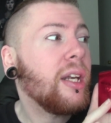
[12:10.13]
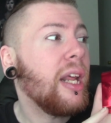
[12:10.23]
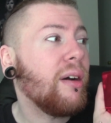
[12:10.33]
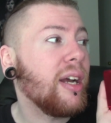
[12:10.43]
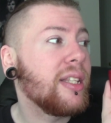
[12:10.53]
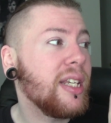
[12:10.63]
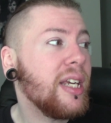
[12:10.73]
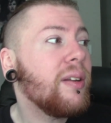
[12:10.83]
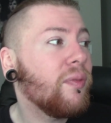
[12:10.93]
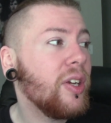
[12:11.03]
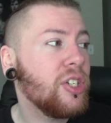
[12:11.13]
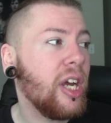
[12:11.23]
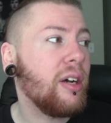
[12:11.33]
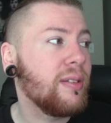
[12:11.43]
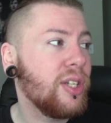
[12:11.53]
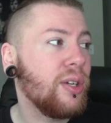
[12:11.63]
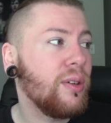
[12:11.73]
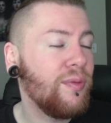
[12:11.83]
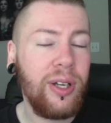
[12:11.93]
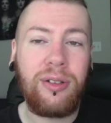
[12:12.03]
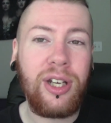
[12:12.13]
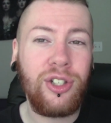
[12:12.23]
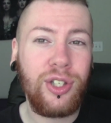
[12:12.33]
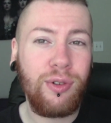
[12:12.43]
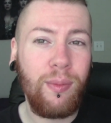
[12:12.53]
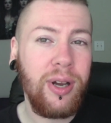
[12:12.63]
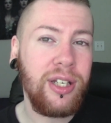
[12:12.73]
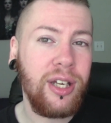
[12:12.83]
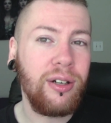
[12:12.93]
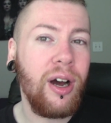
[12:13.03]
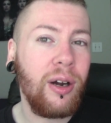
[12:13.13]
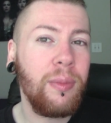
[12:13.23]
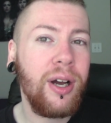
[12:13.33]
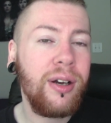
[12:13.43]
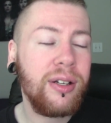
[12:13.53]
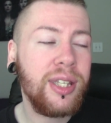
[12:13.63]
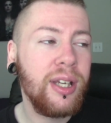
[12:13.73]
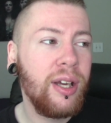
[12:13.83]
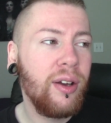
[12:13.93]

Now, I did fish out 2 foundations from my declutter box